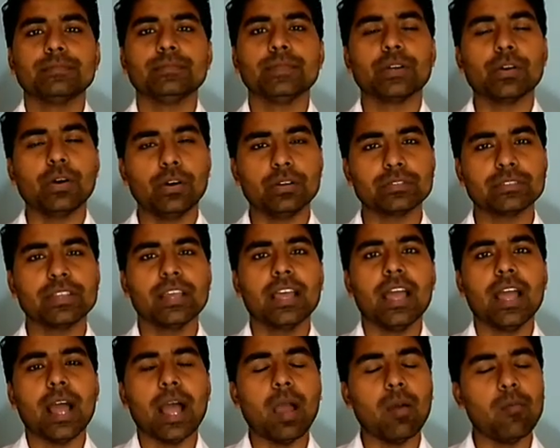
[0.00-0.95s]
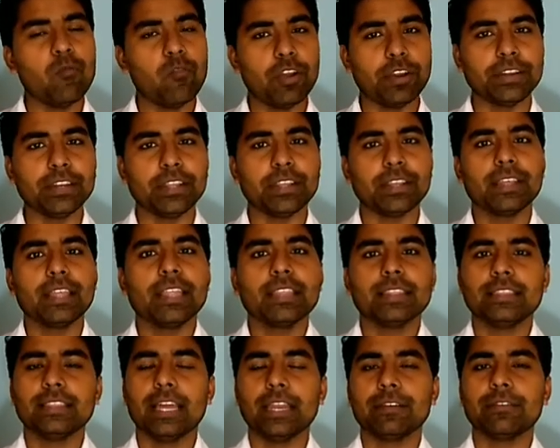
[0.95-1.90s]
because I am waiting
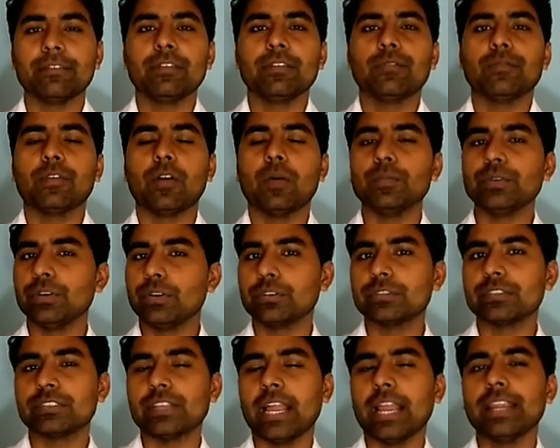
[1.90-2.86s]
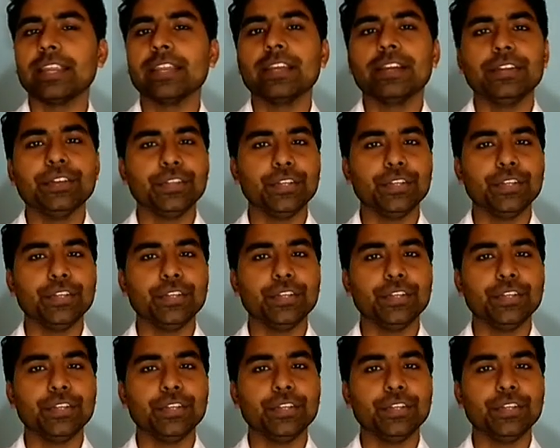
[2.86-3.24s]
that from your side